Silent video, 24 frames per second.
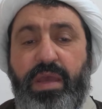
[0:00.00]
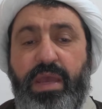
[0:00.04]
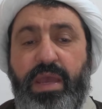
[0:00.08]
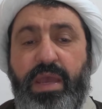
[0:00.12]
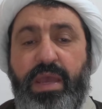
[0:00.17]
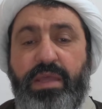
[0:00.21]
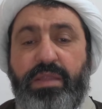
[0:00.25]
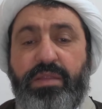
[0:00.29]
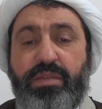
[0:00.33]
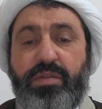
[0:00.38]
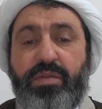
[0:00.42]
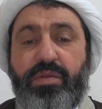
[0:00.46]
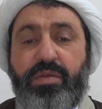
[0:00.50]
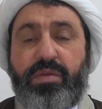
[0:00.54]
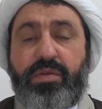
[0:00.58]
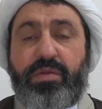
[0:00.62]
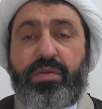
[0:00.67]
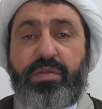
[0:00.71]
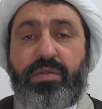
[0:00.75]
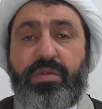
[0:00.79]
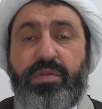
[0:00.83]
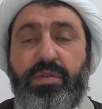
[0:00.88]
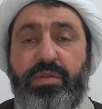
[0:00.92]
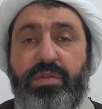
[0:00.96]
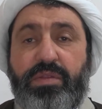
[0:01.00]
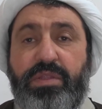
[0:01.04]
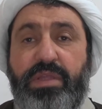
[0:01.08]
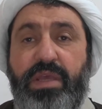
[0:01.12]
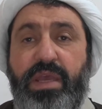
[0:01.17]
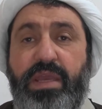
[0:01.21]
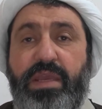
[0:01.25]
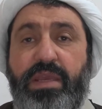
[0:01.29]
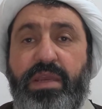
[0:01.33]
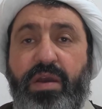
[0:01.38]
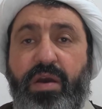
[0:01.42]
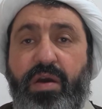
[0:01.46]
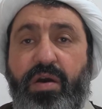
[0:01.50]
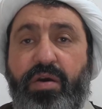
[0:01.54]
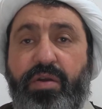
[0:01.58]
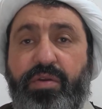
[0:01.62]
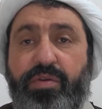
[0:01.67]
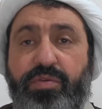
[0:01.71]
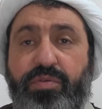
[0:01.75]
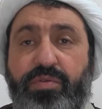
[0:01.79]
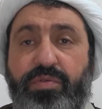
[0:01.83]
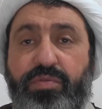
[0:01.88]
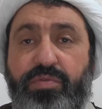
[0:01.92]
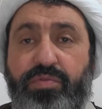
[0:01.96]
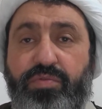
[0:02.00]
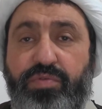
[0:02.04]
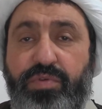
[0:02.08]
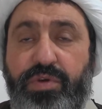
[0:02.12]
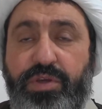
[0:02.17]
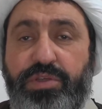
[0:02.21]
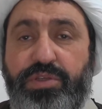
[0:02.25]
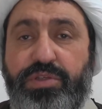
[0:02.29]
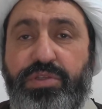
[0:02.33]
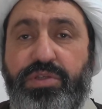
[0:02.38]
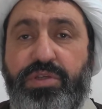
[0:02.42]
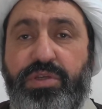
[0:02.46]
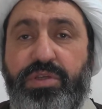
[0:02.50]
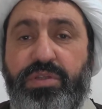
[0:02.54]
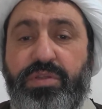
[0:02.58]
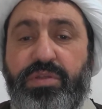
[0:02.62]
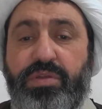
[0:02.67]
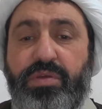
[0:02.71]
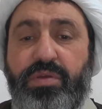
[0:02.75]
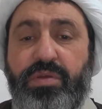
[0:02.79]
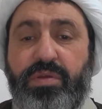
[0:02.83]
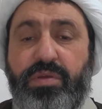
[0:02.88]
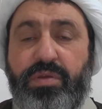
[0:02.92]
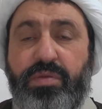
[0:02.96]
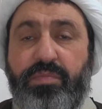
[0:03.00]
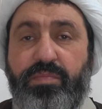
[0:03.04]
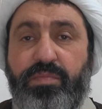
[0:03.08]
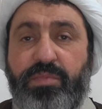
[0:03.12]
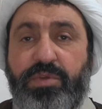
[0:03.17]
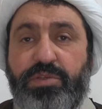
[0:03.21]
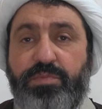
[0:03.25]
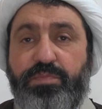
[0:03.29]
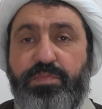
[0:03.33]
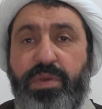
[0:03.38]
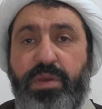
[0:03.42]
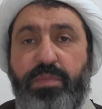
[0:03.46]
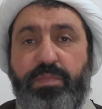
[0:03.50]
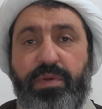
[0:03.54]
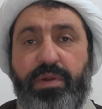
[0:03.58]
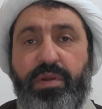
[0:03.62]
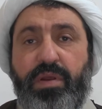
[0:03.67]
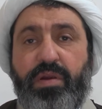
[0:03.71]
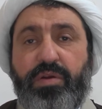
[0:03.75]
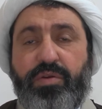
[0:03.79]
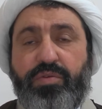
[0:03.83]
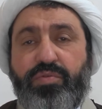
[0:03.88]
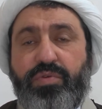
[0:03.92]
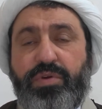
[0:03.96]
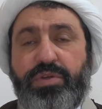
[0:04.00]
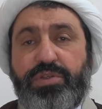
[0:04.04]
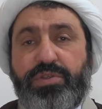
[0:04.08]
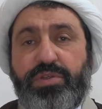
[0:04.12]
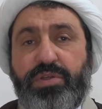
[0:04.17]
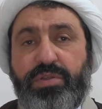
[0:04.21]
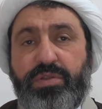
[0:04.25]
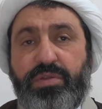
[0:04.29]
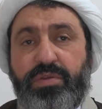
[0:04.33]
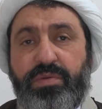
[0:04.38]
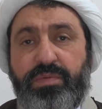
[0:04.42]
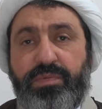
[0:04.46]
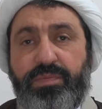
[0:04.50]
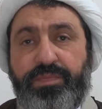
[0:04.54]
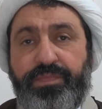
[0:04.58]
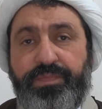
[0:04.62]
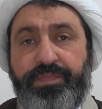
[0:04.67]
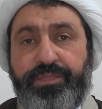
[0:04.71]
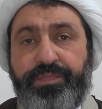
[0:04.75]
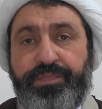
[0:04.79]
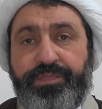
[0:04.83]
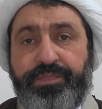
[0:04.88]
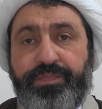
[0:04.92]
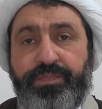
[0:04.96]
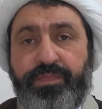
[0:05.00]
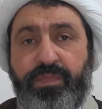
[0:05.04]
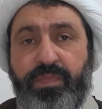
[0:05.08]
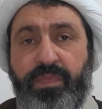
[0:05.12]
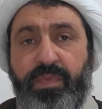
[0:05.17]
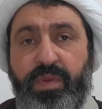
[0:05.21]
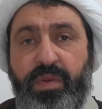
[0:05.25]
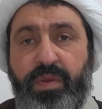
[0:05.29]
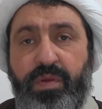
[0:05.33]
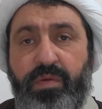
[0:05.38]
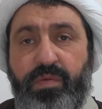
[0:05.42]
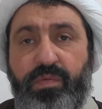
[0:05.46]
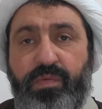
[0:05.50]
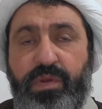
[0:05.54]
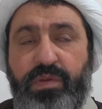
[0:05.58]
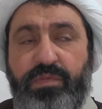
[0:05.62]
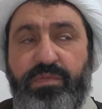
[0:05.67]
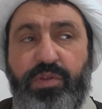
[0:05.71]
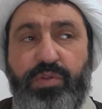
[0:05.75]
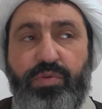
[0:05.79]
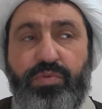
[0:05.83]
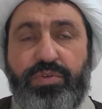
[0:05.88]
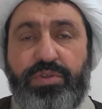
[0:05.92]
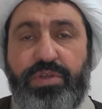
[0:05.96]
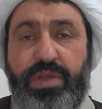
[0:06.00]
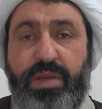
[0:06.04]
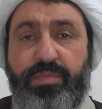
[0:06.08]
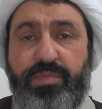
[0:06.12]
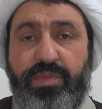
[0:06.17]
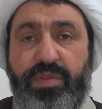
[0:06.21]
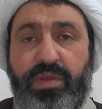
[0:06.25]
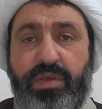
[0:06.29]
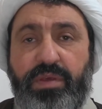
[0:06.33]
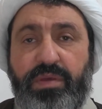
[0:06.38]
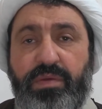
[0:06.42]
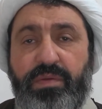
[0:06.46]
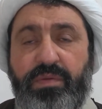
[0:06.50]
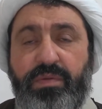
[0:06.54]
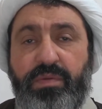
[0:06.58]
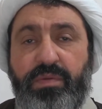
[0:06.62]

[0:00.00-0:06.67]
and they are questioned means people are questioned when we do something